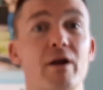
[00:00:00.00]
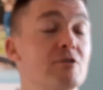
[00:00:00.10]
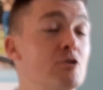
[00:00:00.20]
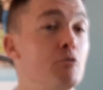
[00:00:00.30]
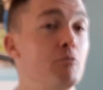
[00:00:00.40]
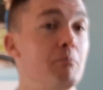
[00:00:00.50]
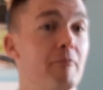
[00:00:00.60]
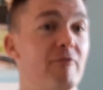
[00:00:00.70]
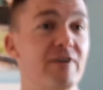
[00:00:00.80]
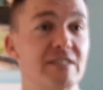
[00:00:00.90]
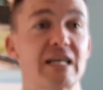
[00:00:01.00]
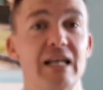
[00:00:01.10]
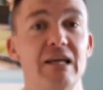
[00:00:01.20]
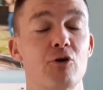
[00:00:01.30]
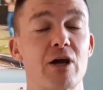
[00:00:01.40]
to
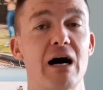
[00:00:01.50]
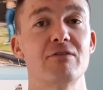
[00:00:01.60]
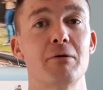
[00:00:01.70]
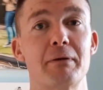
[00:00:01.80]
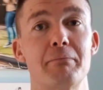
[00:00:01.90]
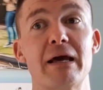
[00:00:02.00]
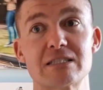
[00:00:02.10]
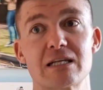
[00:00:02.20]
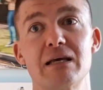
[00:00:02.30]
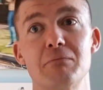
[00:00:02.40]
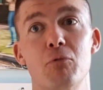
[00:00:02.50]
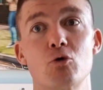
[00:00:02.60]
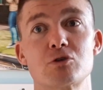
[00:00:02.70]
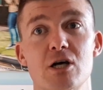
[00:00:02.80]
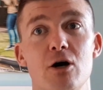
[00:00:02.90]
physically recover, but mentally
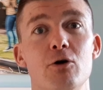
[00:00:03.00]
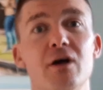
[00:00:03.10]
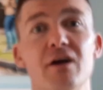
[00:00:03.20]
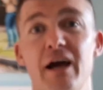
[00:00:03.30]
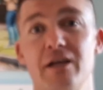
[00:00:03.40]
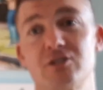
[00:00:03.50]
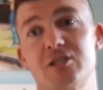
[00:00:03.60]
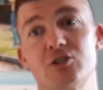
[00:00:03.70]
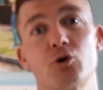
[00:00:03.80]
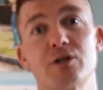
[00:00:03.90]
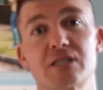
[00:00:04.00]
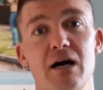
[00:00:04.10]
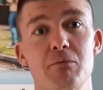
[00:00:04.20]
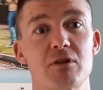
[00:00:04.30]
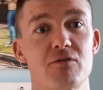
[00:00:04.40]
more so, and just enjoy
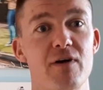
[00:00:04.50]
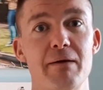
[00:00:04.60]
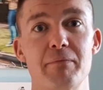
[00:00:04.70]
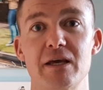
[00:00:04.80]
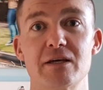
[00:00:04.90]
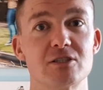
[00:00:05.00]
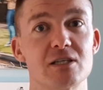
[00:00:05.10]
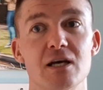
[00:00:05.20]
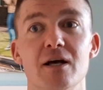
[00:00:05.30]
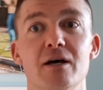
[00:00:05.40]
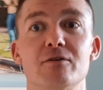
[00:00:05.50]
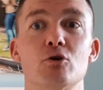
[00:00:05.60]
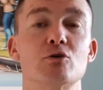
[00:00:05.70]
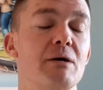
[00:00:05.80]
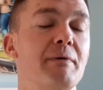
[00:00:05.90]
time with the family and just
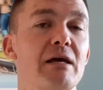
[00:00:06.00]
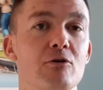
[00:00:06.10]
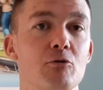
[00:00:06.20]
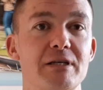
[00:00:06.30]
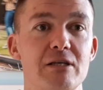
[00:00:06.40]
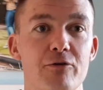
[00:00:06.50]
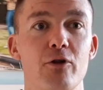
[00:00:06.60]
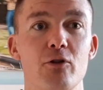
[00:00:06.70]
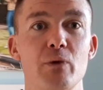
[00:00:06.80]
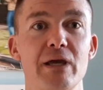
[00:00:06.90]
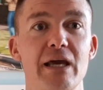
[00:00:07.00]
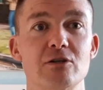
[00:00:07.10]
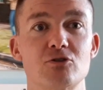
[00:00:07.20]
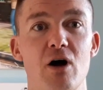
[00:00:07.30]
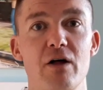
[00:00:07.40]
do something a little bit different on the
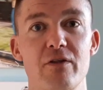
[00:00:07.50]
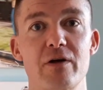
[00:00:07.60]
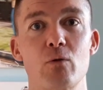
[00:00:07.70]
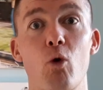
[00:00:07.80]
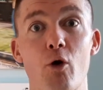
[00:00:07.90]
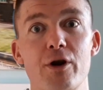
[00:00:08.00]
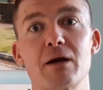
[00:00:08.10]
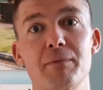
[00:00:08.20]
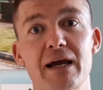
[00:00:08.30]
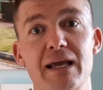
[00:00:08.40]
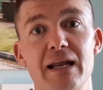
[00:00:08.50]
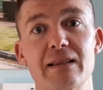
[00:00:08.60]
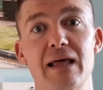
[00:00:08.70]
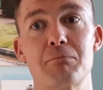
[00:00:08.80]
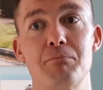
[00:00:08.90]
weekends rather than worrying about getting
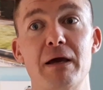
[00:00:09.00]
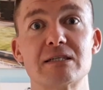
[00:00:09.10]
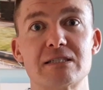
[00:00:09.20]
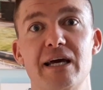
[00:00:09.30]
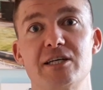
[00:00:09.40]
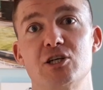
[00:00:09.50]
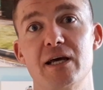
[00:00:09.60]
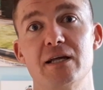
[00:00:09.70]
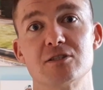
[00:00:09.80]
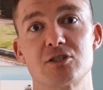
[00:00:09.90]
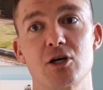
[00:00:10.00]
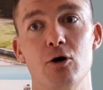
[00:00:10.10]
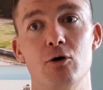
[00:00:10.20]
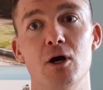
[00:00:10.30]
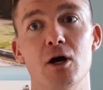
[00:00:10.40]
that big session in.
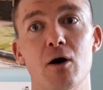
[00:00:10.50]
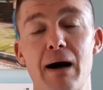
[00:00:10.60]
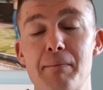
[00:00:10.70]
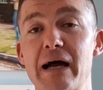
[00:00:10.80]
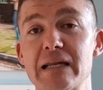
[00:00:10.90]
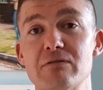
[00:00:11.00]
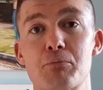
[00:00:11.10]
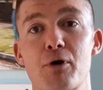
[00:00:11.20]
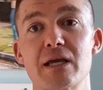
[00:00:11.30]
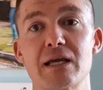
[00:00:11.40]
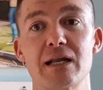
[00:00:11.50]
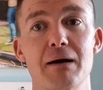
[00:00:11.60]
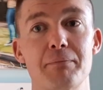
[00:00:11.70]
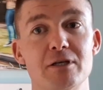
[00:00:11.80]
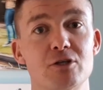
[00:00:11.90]
So I might even break it
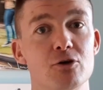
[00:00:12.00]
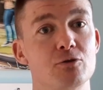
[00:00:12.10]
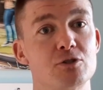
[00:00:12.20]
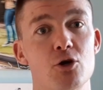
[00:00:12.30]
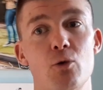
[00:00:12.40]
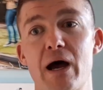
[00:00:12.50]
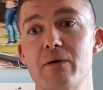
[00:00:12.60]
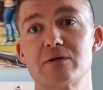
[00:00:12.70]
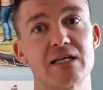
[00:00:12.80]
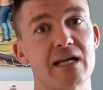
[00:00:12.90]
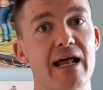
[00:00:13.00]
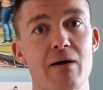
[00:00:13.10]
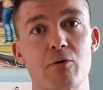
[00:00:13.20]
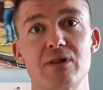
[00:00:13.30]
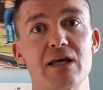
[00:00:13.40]
up and do 2 hours and an
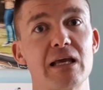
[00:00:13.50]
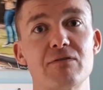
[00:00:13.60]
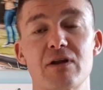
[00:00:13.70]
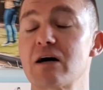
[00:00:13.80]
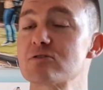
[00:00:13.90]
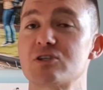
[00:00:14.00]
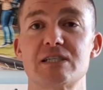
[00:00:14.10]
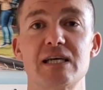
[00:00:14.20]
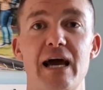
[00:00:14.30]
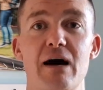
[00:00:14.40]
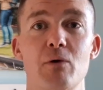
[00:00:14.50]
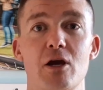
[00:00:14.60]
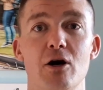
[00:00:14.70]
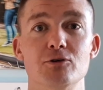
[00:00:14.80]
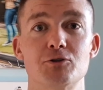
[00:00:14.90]
hour in the evening. I'll just see how it
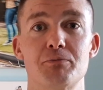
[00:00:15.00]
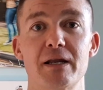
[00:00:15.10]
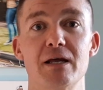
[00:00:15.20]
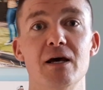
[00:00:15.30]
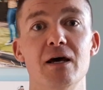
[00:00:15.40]
goes, but